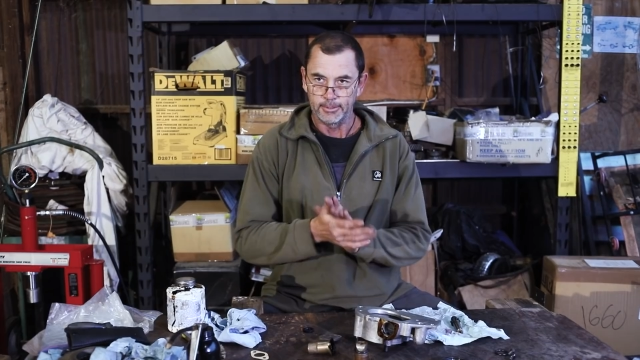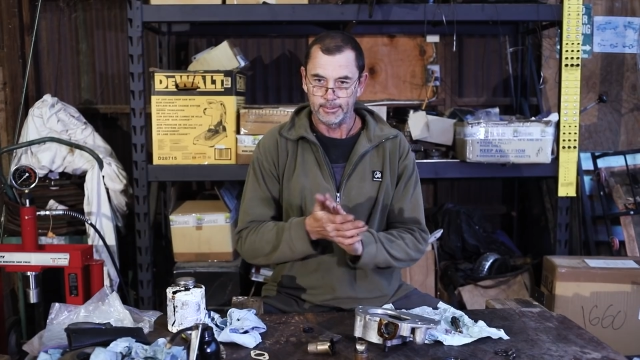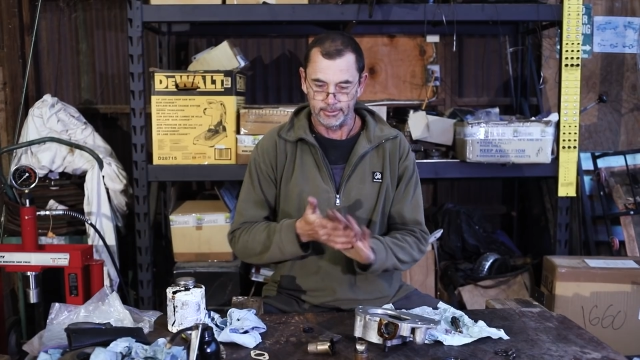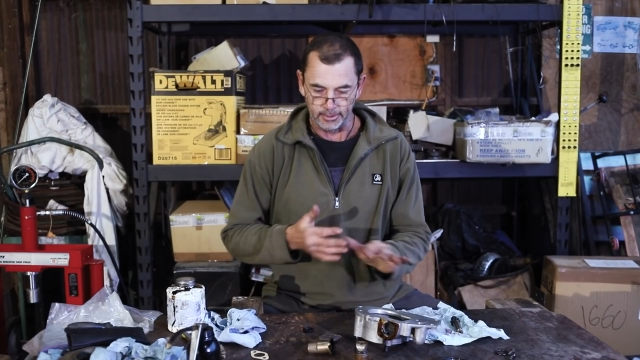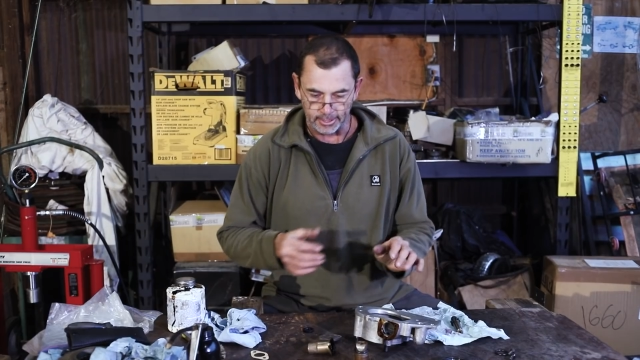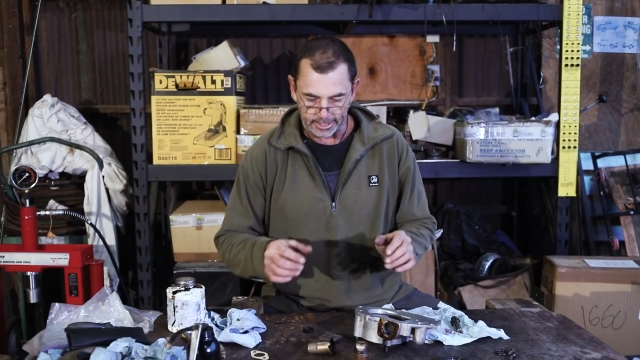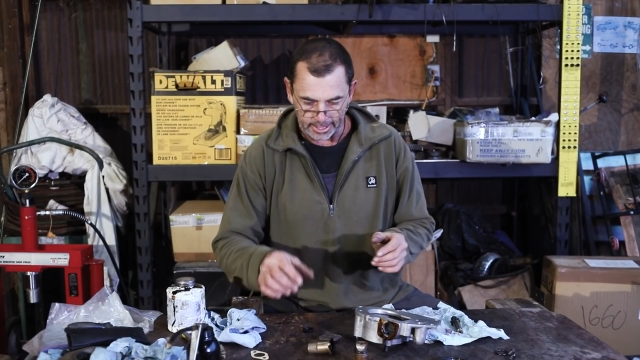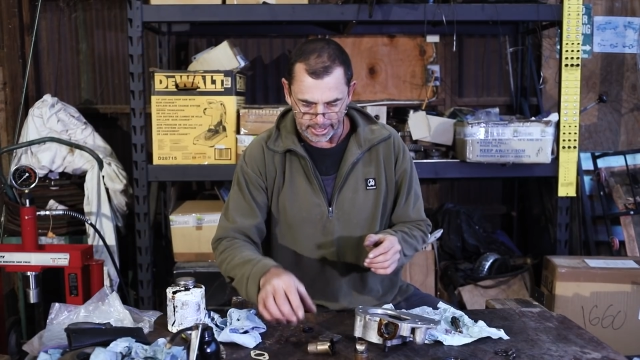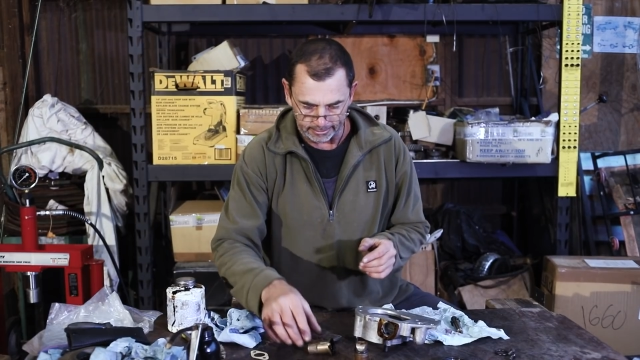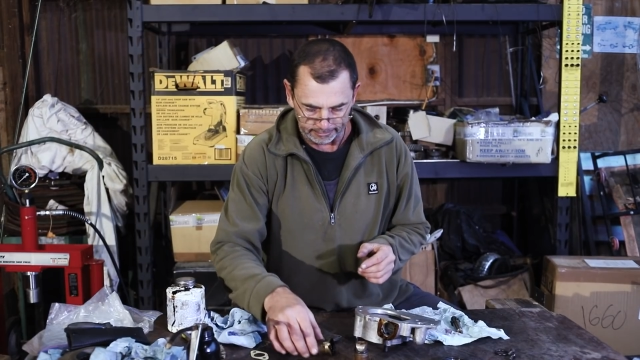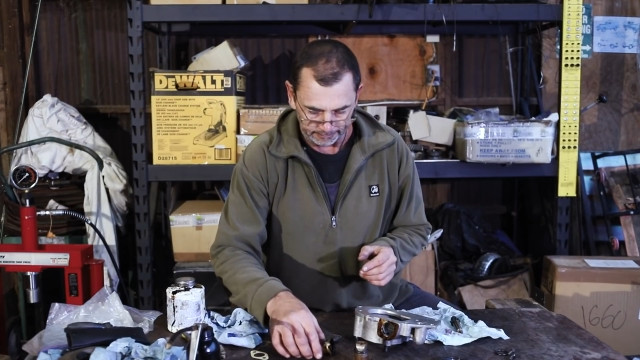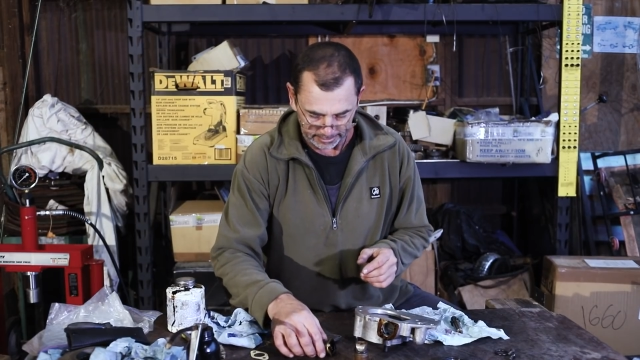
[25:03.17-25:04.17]

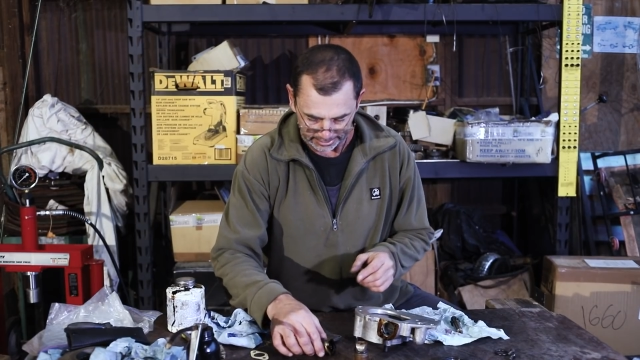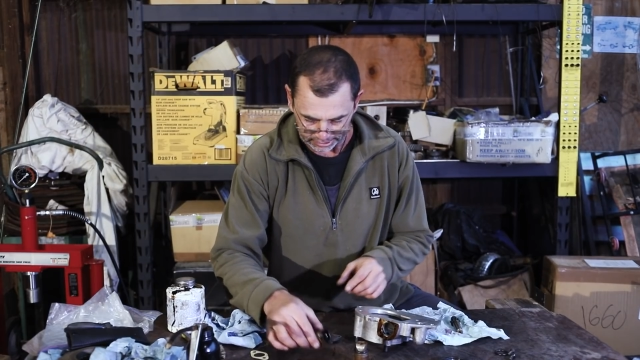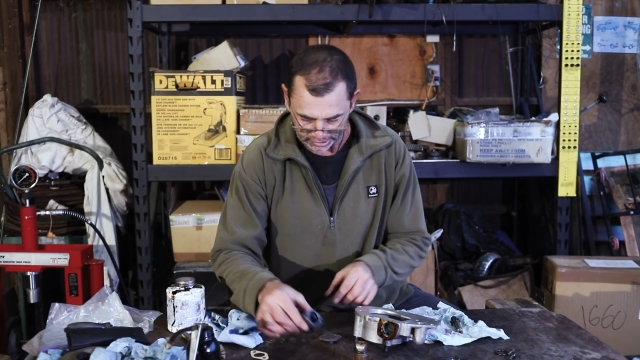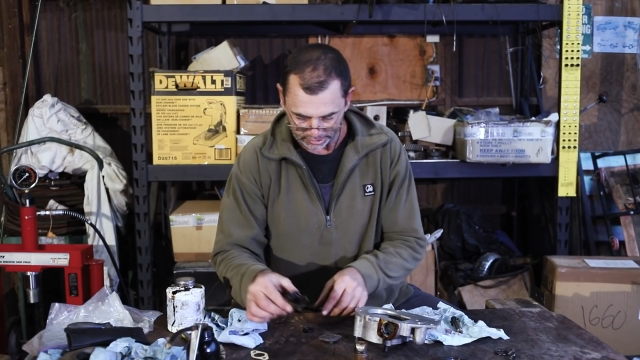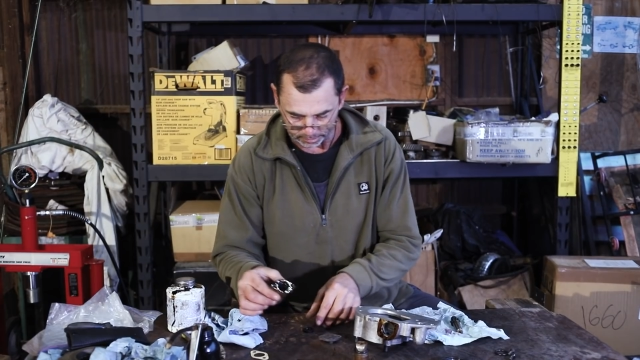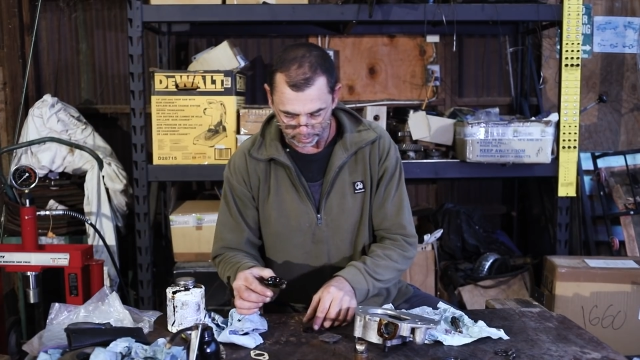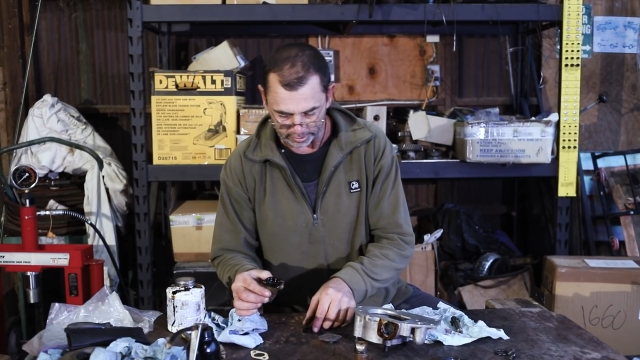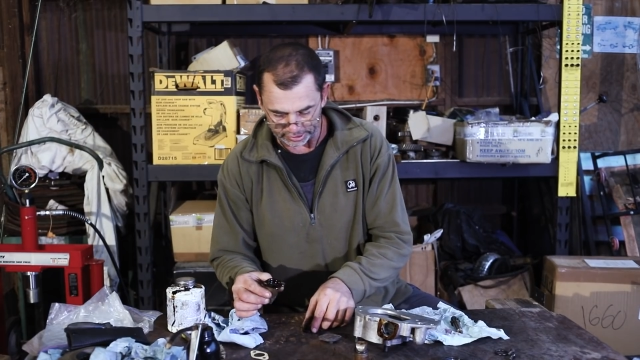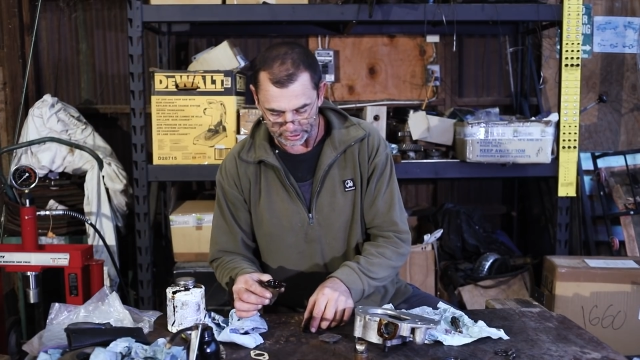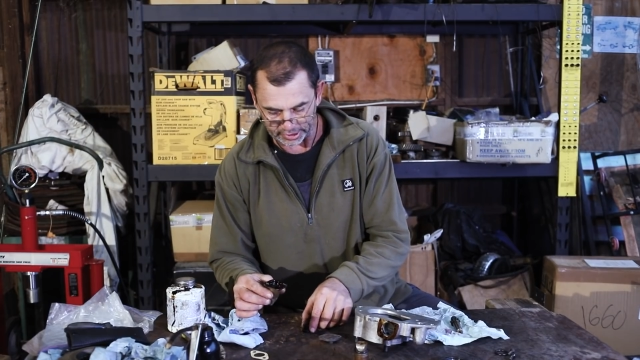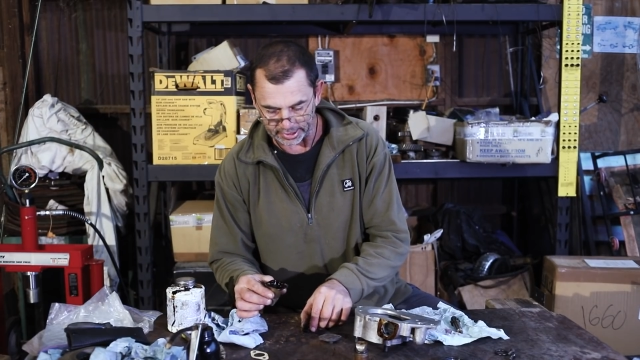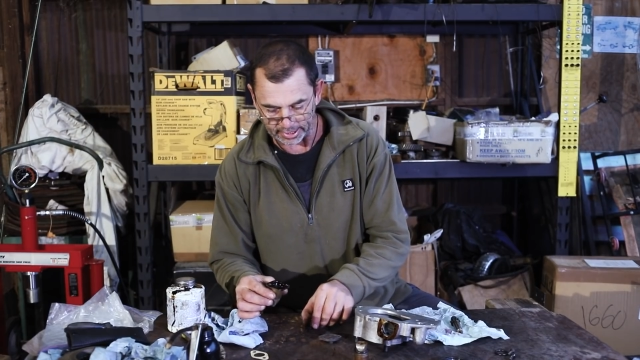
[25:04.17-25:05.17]
Alrighty-o, let's
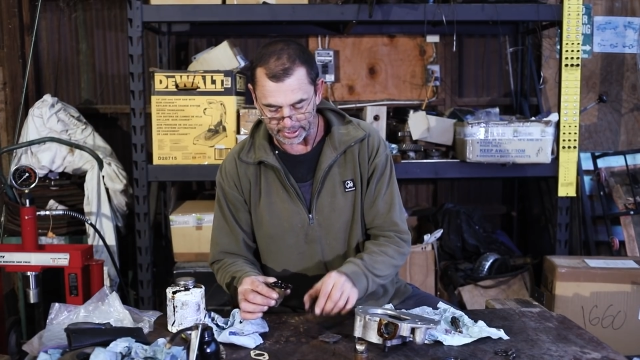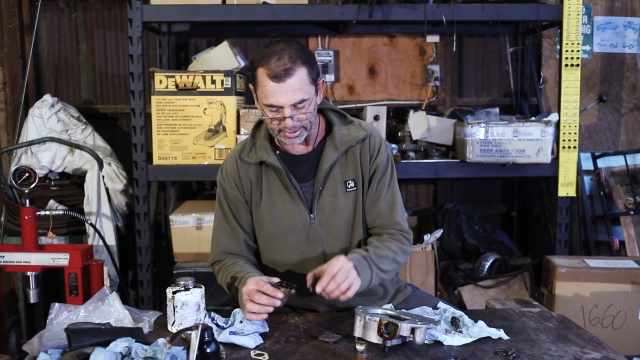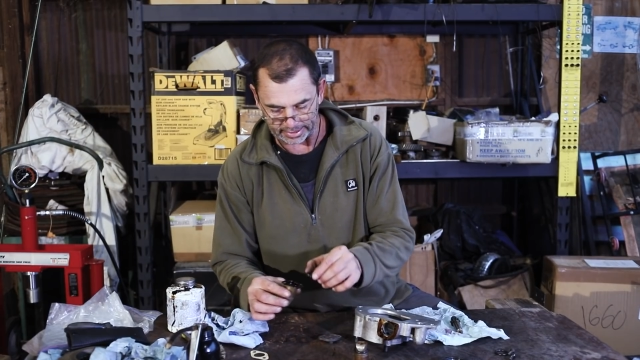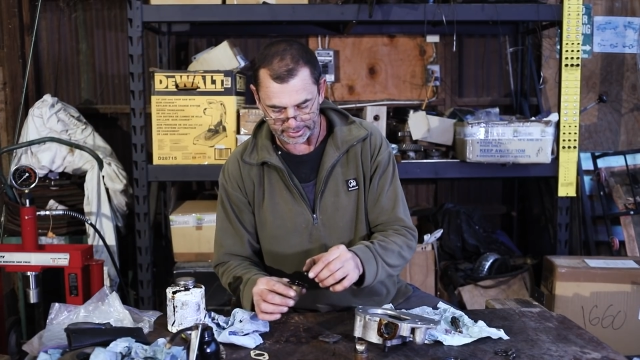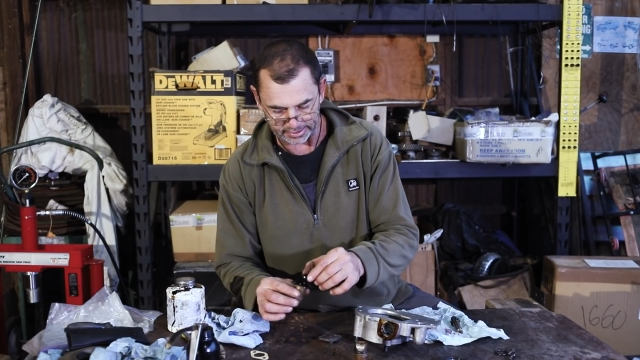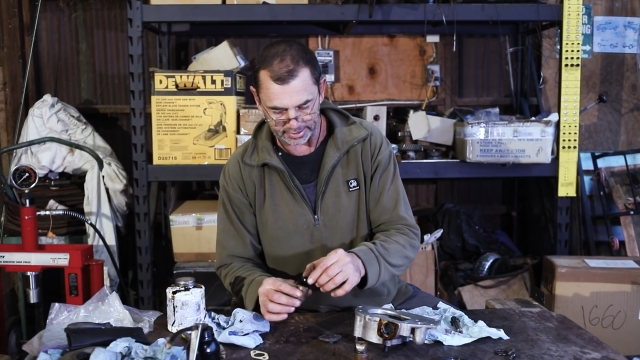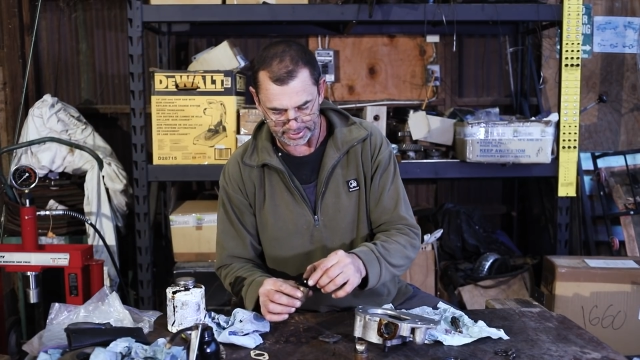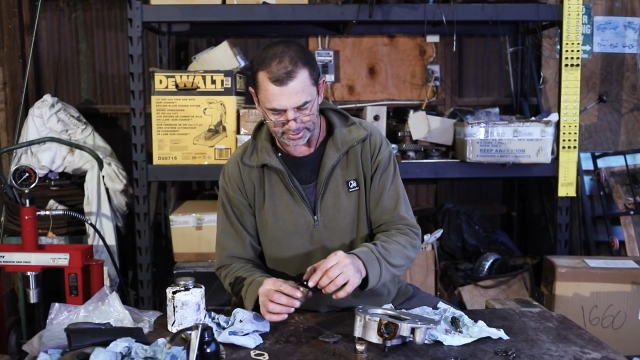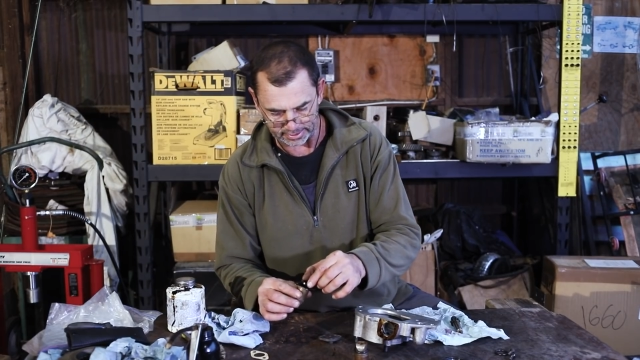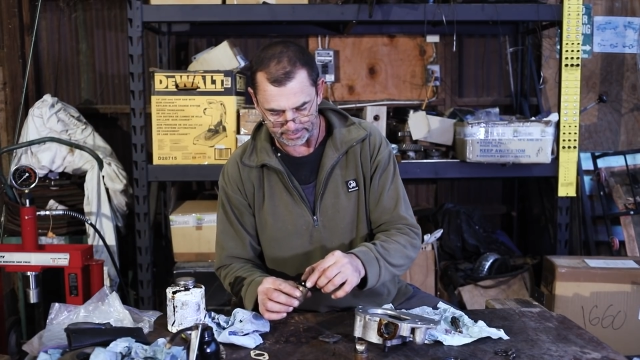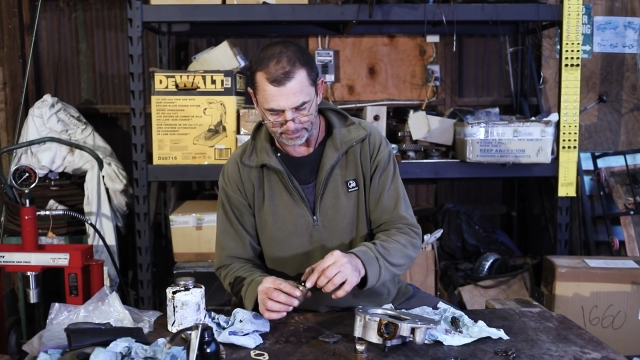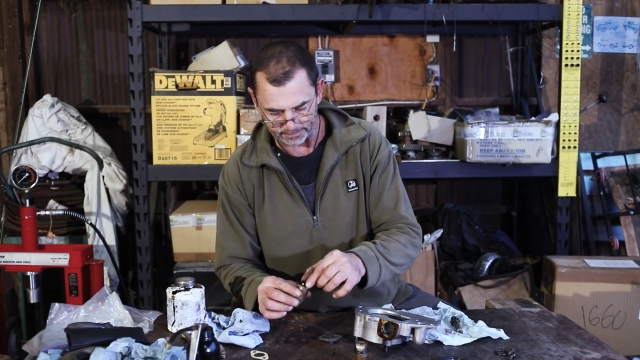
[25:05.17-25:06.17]
press in that seal.